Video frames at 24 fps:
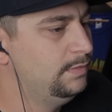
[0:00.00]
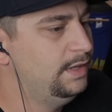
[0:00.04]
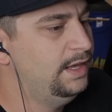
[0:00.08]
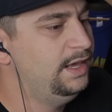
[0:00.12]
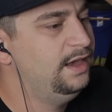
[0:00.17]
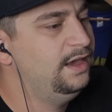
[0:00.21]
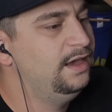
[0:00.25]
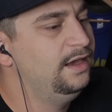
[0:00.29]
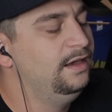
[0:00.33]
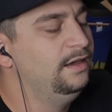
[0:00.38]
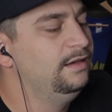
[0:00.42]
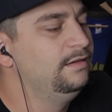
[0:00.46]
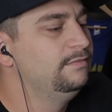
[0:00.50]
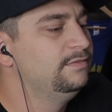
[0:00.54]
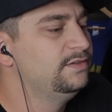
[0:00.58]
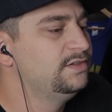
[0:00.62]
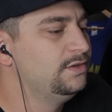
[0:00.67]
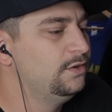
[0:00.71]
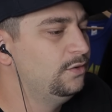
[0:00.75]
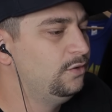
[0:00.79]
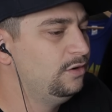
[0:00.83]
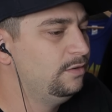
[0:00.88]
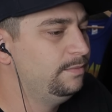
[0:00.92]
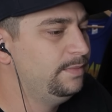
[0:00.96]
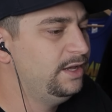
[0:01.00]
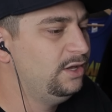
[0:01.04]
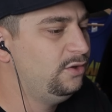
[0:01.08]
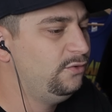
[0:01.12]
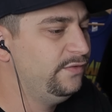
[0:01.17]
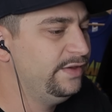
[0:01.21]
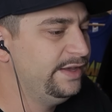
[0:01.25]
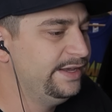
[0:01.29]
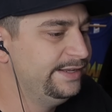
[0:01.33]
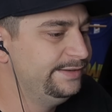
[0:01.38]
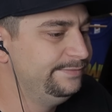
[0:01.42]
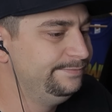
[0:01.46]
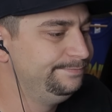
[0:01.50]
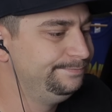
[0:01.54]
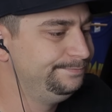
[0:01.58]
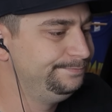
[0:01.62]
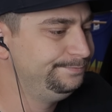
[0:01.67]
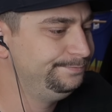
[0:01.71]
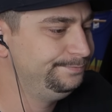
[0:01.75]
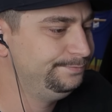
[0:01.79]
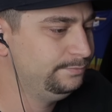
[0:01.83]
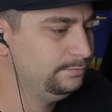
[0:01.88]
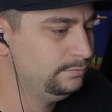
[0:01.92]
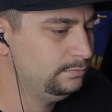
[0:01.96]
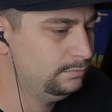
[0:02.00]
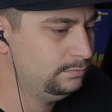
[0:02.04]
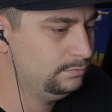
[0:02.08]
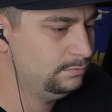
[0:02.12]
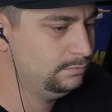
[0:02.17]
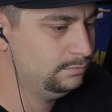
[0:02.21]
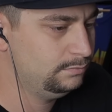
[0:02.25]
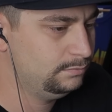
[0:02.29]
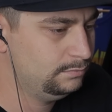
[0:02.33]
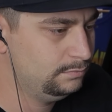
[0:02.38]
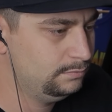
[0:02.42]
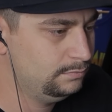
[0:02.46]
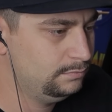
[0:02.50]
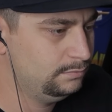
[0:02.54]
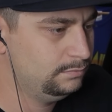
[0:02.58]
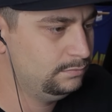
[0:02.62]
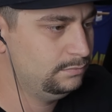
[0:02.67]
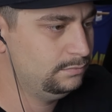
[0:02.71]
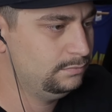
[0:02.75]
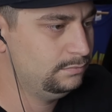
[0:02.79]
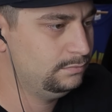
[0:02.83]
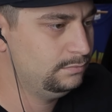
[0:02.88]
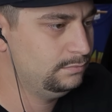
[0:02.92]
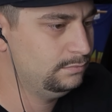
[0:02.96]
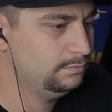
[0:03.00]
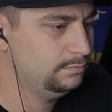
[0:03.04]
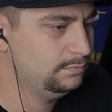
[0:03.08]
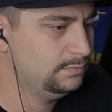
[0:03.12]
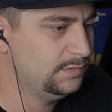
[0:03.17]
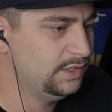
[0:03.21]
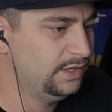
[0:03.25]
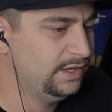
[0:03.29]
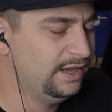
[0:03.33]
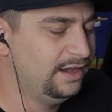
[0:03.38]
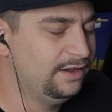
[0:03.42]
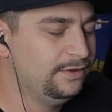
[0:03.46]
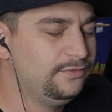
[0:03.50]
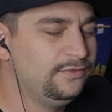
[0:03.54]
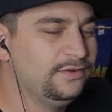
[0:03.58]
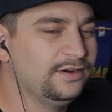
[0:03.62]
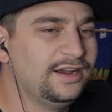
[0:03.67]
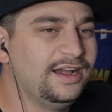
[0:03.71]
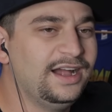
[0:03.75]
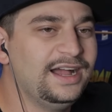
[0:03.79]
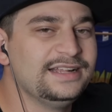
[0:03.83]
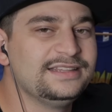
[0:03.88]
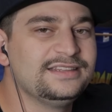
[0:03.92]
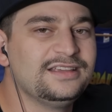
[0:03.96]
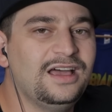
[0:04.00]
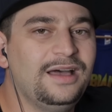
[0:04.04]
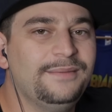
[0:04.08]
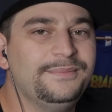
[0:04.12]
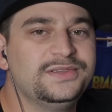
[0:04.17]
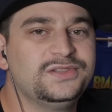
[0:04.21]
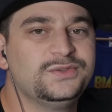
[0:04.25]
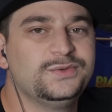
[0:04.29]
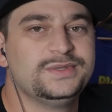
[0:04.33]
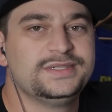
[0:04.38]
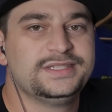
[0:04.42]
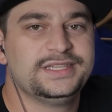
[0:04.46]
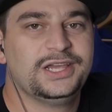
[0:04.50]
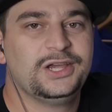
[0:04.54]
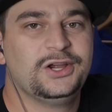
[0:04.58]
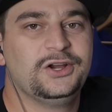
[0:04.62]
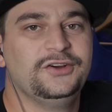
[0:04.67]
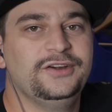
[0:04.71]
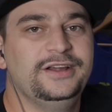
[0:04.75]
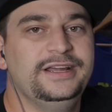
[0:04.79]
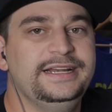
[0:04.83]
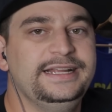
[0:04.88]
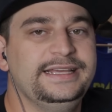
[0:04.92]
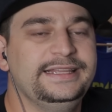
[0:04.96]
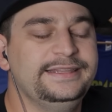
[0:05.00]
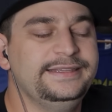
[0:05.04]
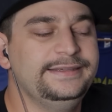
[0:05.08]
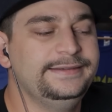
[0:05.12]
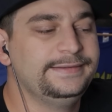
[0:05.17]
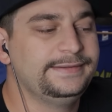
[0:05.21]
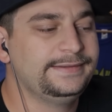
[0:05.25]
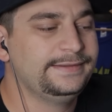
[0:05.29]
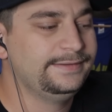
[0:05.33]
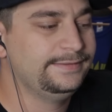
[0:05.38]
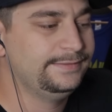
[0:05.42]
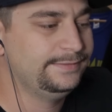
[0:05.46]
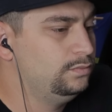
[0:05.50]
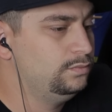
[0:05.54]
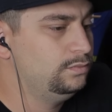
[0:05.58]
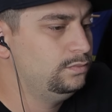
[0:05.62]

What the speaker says: Hey, so did our mail van. Oh yeah, I forgot Thomas was narrating these.